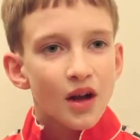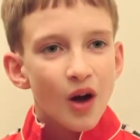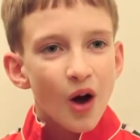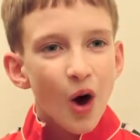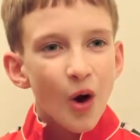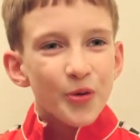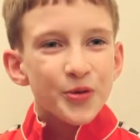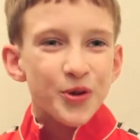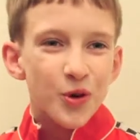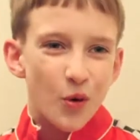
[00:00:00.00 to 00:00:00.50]

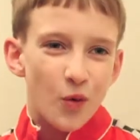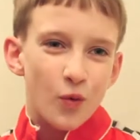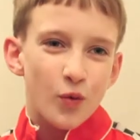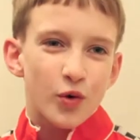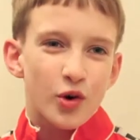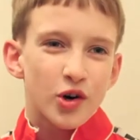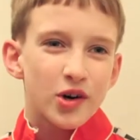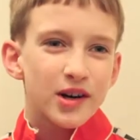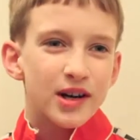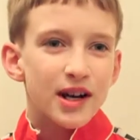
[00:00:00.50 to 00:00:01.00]
Oh, don't
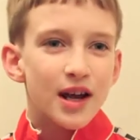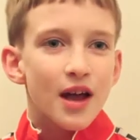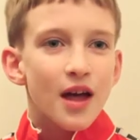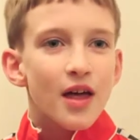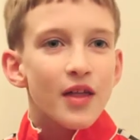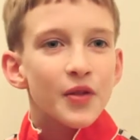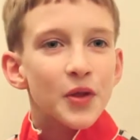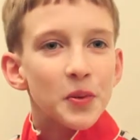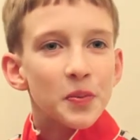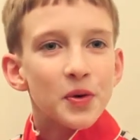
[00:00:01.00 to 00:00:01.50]
worry.
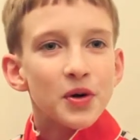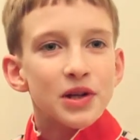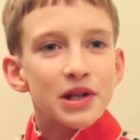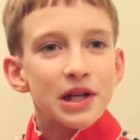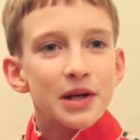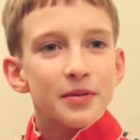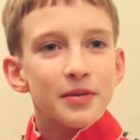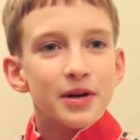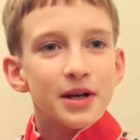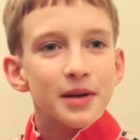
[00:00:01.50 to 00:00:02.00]
They put
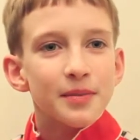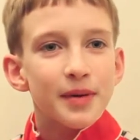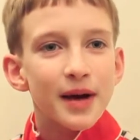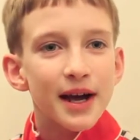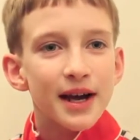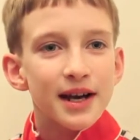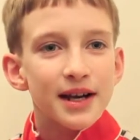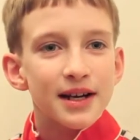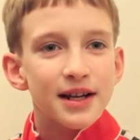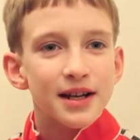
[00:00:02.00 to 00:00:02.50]
Liberty
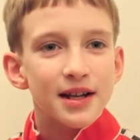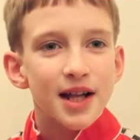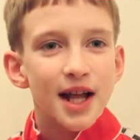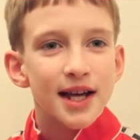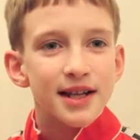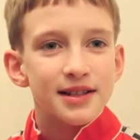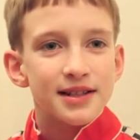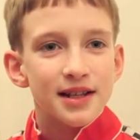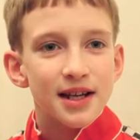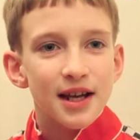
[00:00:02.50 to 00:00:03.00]
back in a
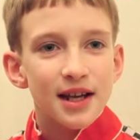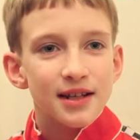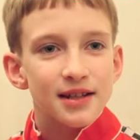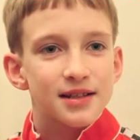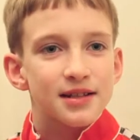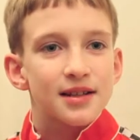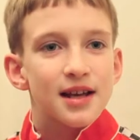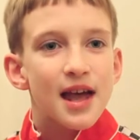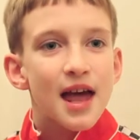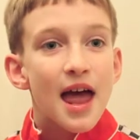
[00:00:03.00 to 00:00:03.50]
glass
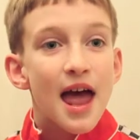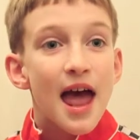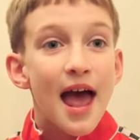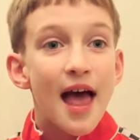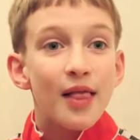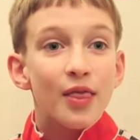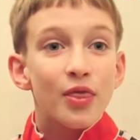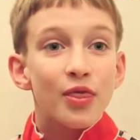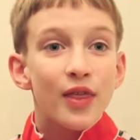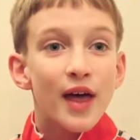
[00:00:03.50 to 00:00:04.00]
case
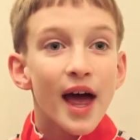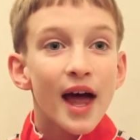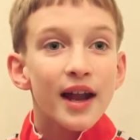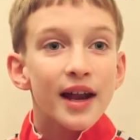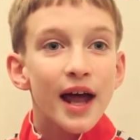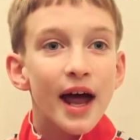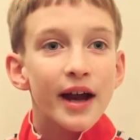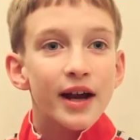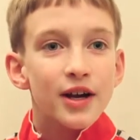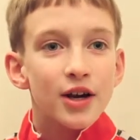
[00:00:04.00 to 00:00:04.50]
and then
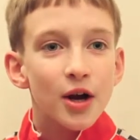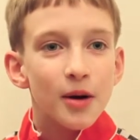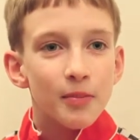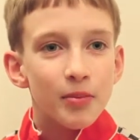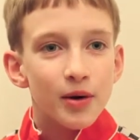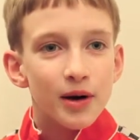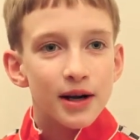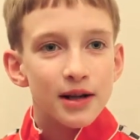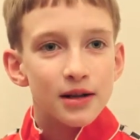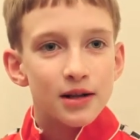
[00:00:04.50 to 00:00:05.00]
ended up
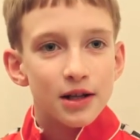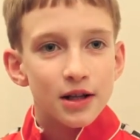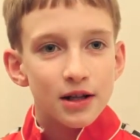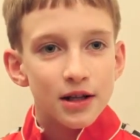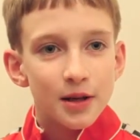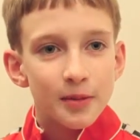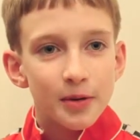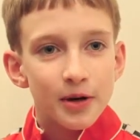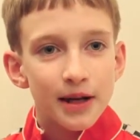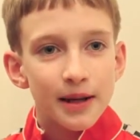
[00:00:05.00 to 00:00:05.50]
putting
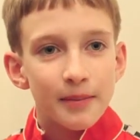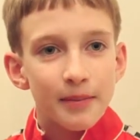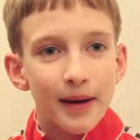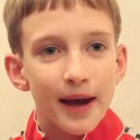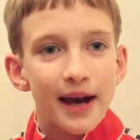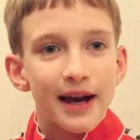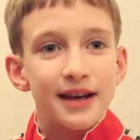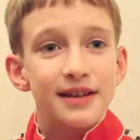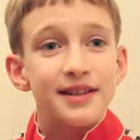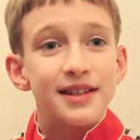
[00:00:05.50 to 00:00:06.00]
Liberty
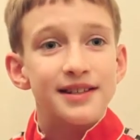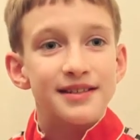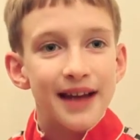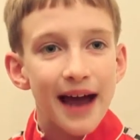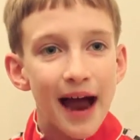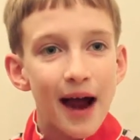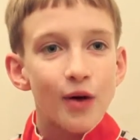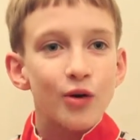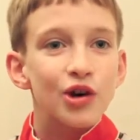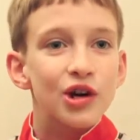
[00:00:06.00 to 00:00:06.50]
back in the
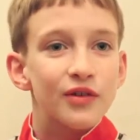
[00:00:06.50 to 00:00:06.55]
Tower